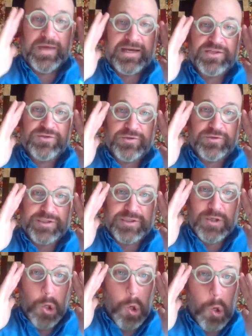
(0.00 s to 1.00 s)
extras.
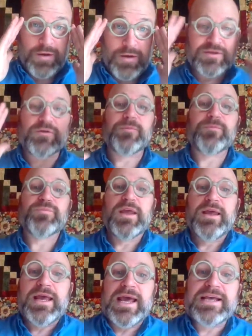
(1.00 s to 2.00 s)
So
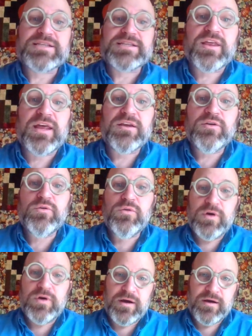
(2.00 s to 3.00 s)
as a thank you,